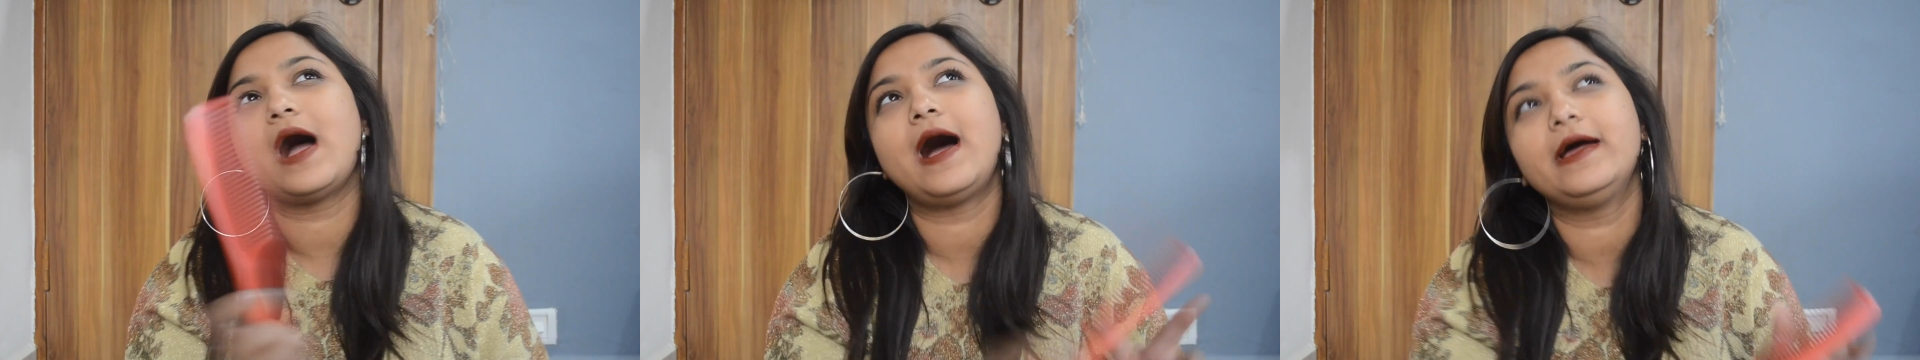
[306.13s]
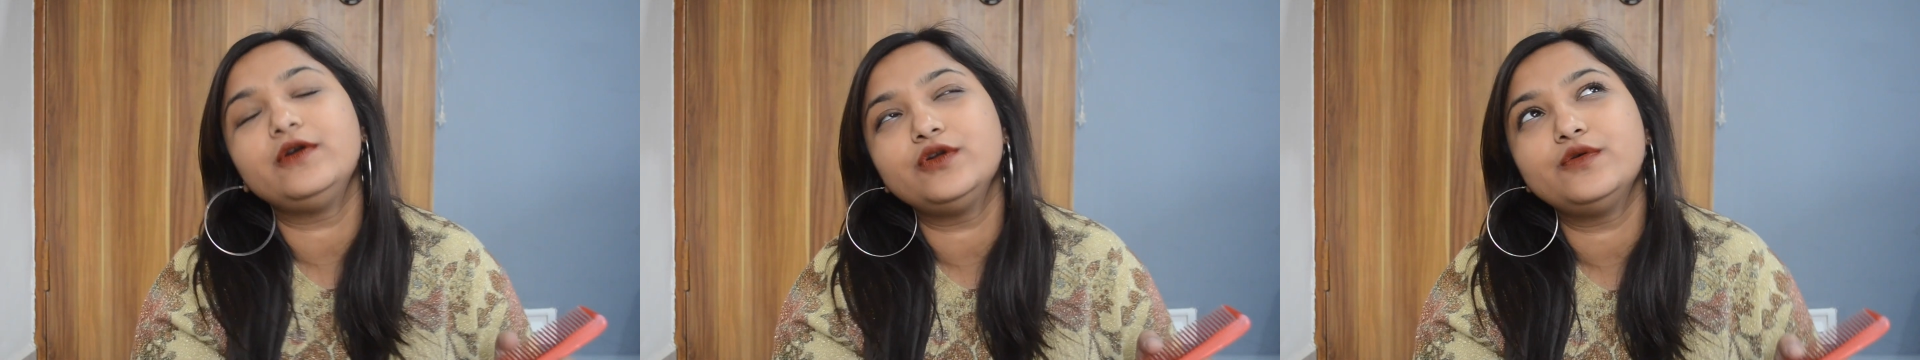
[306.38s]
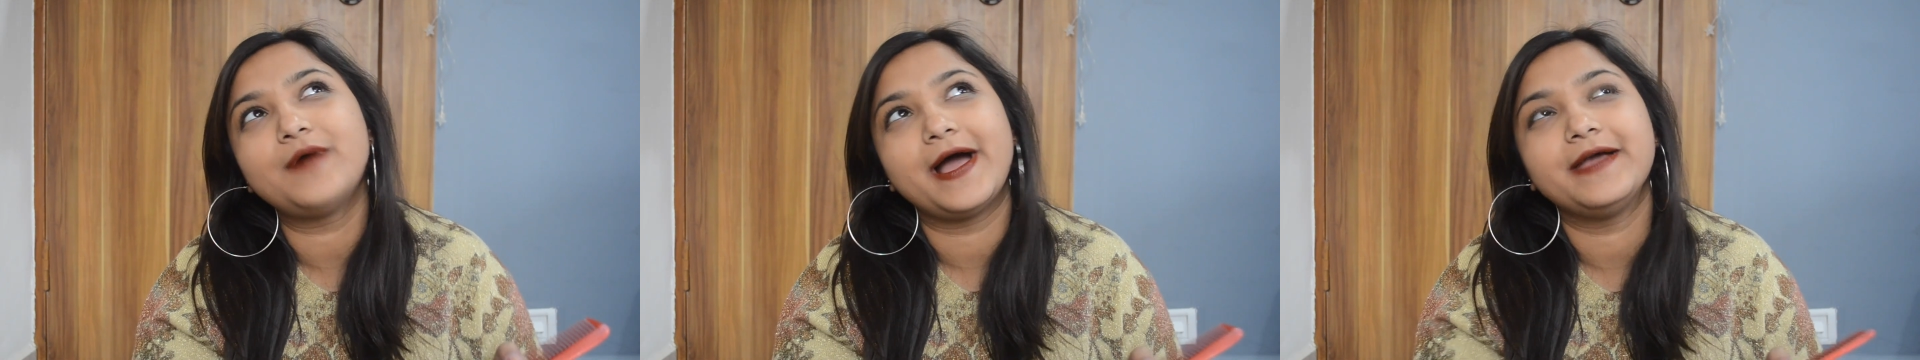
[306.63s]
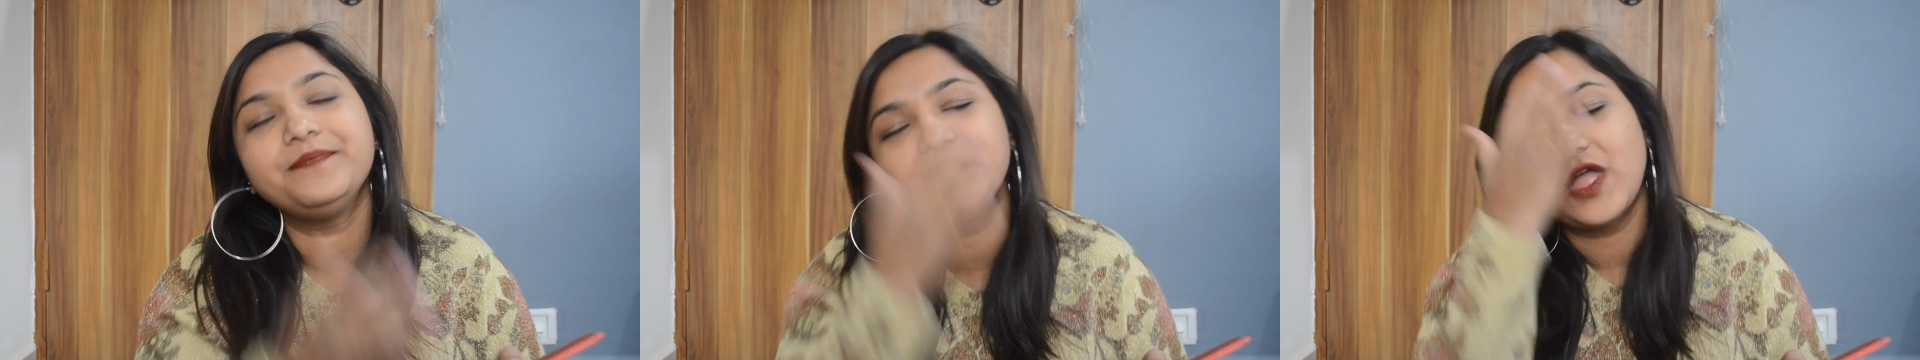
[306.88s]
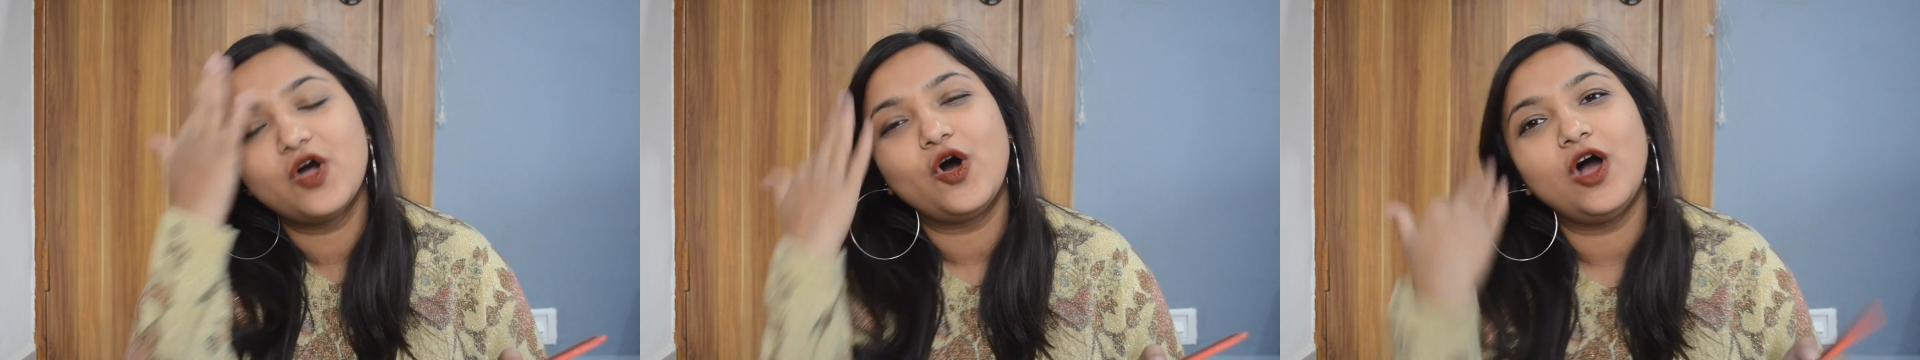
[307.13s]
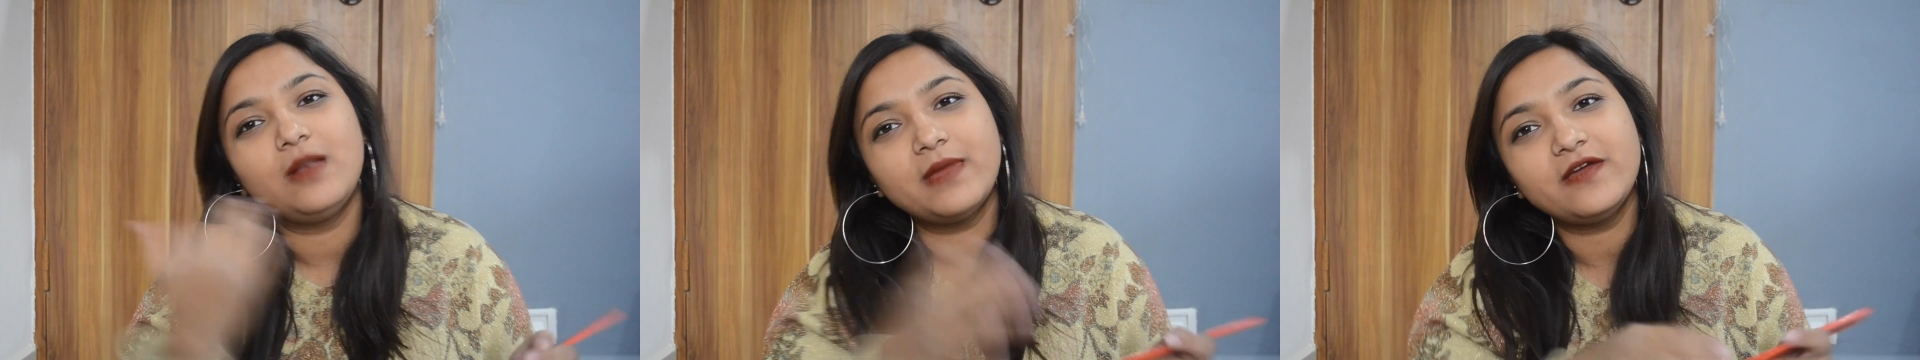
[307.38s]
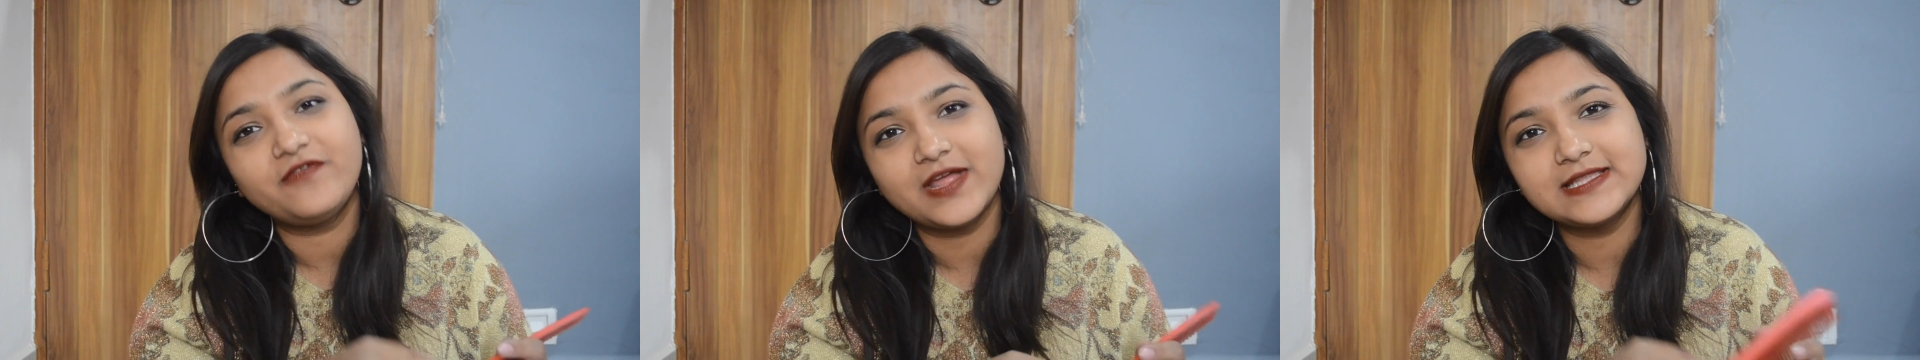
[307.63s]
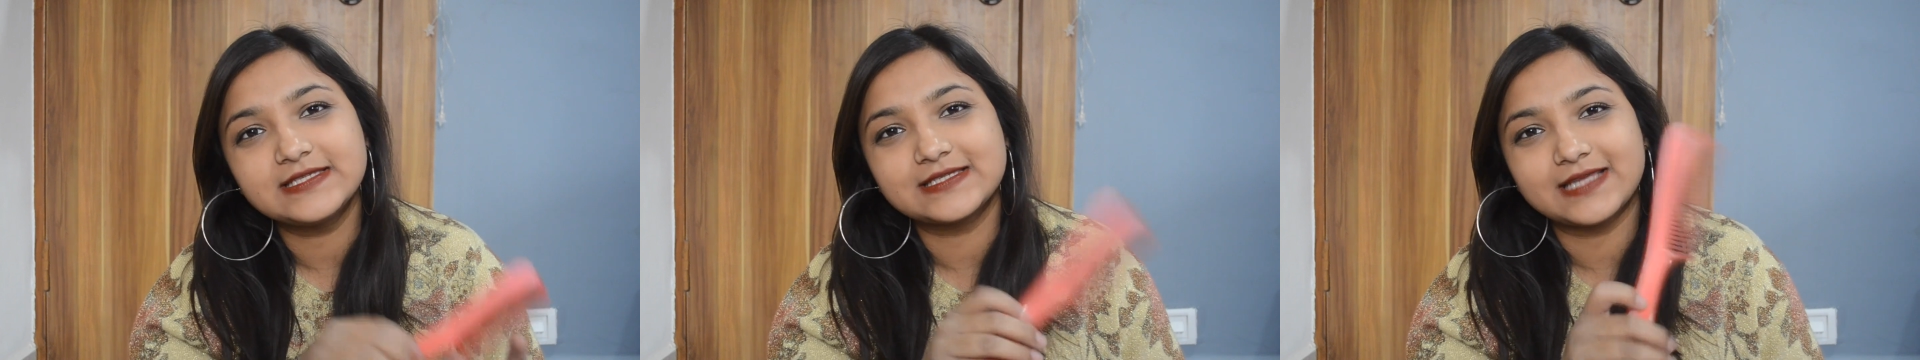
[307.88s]
I don't know why all my
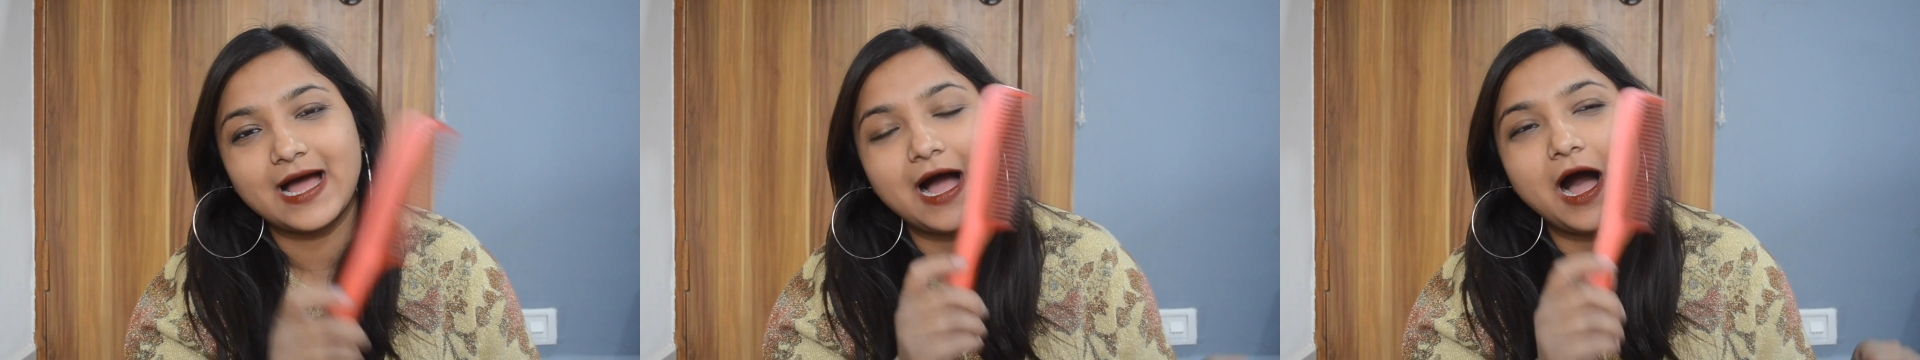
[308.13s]
friends